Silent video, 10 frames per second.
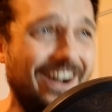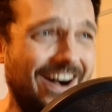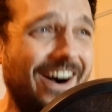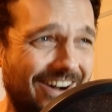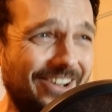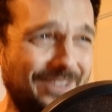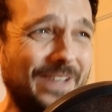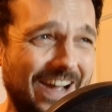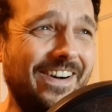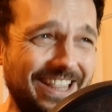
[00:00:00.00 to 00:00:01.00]
dark
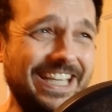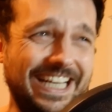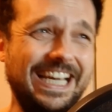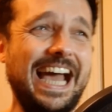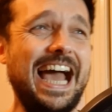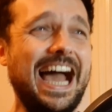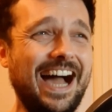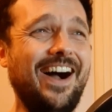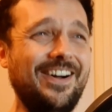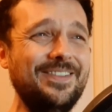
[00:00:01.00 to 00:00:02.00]
behind a care
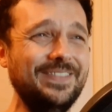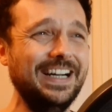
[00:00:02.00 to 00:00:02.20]
home.